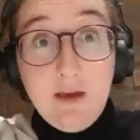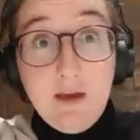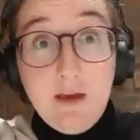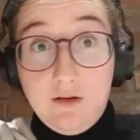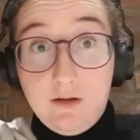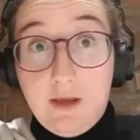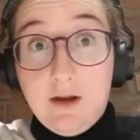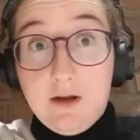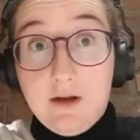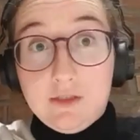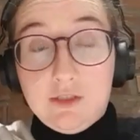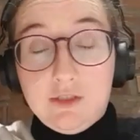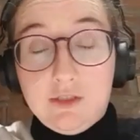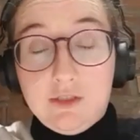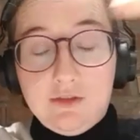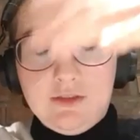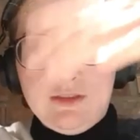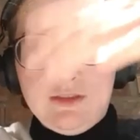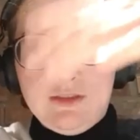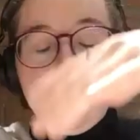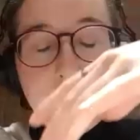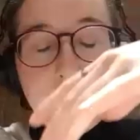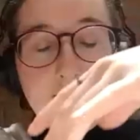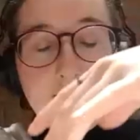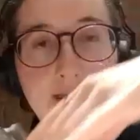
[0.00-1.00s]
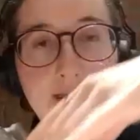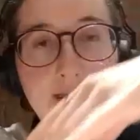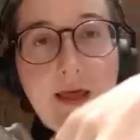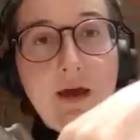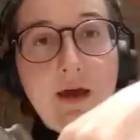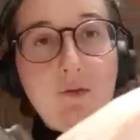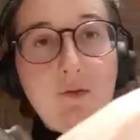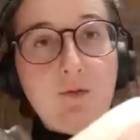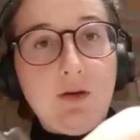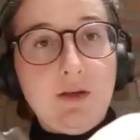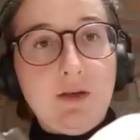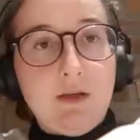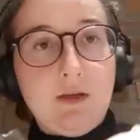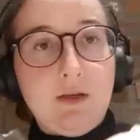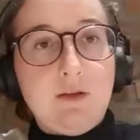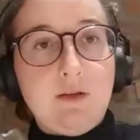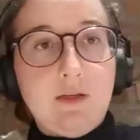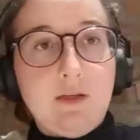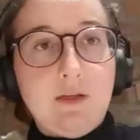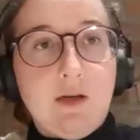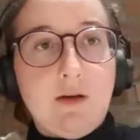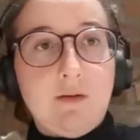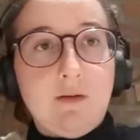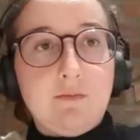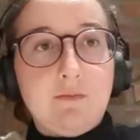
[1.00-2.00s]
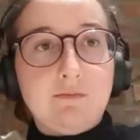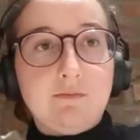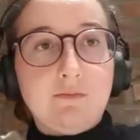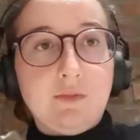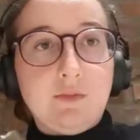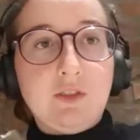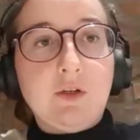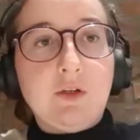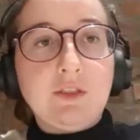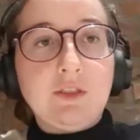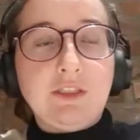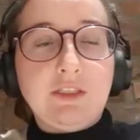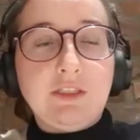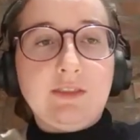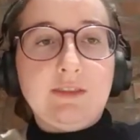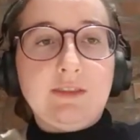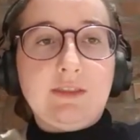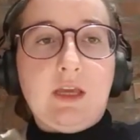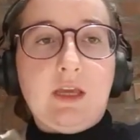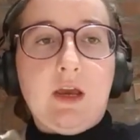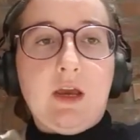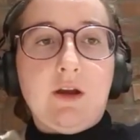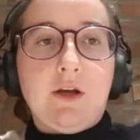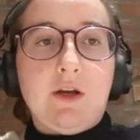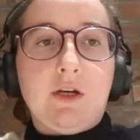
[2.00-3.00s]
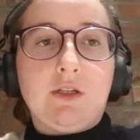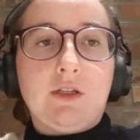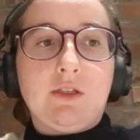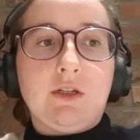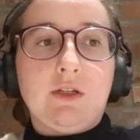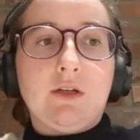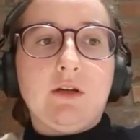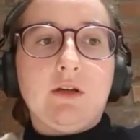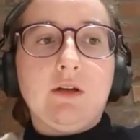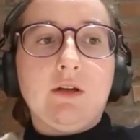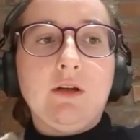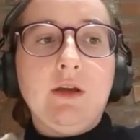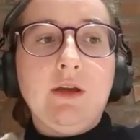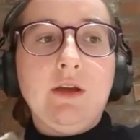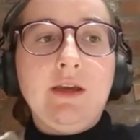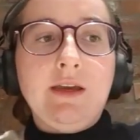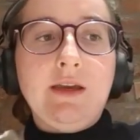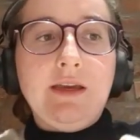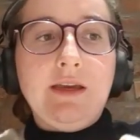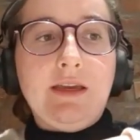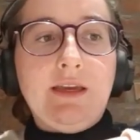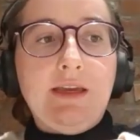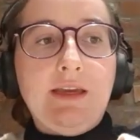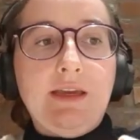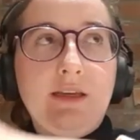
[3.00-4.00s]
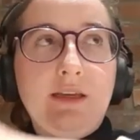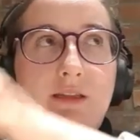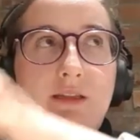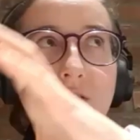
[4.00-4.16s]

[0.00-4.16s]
character you see in that one, um, Seokjin's character, he's